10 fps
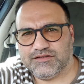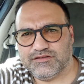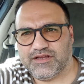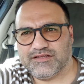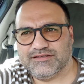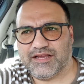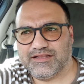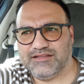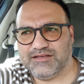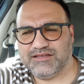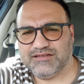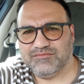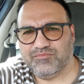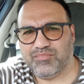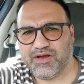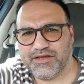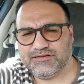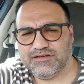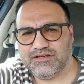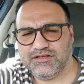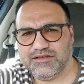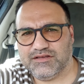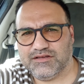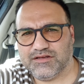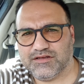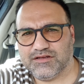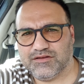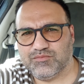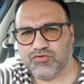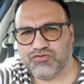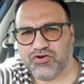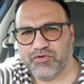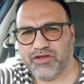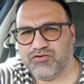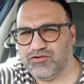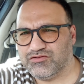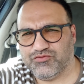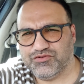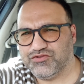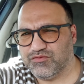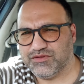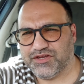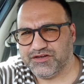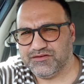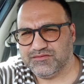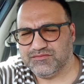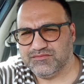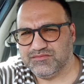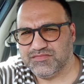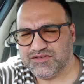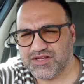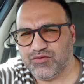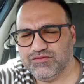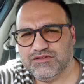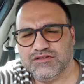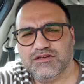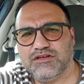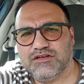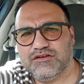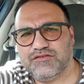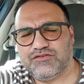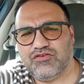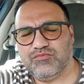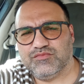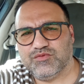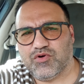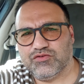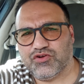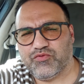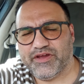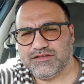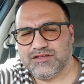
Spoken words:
It's exactly by the motorway, although you don't hear the sounds from the motorway.